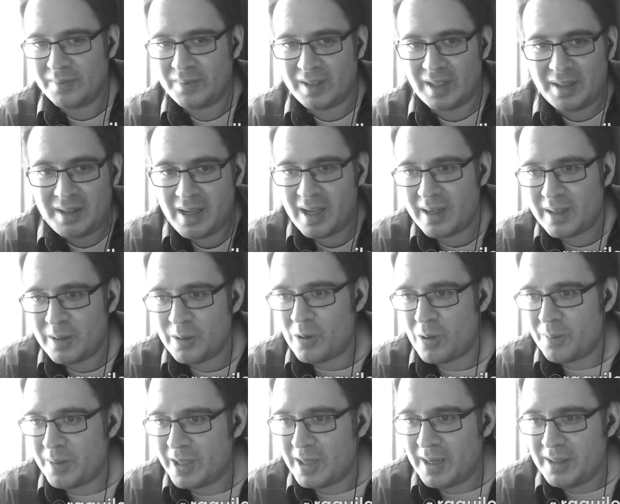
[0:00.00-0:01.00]
an
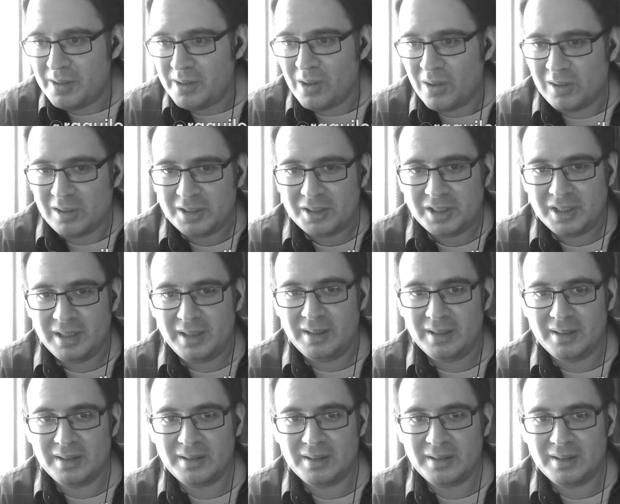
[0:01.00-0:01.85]
economic ideology.